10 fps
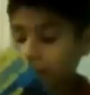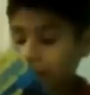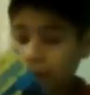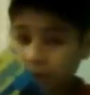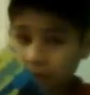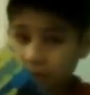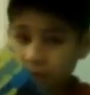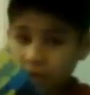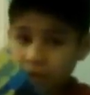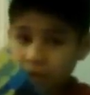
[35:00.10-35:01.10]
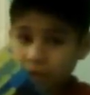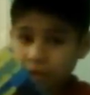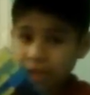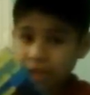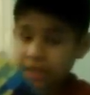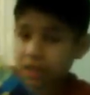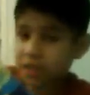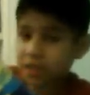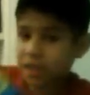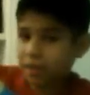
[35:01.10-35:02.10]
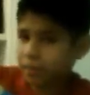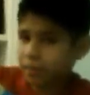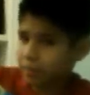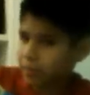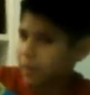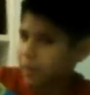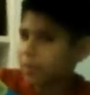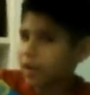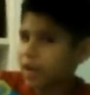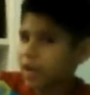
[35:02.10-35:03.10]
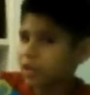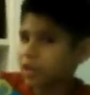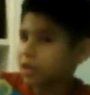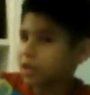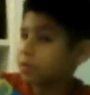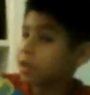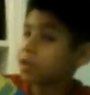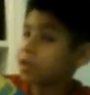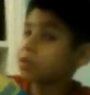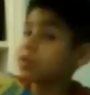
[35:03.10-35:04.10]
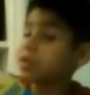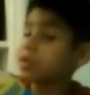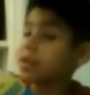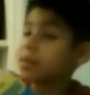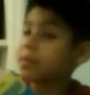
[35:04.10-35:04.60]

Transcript: the bears. It sounds like people are actually committing suicide.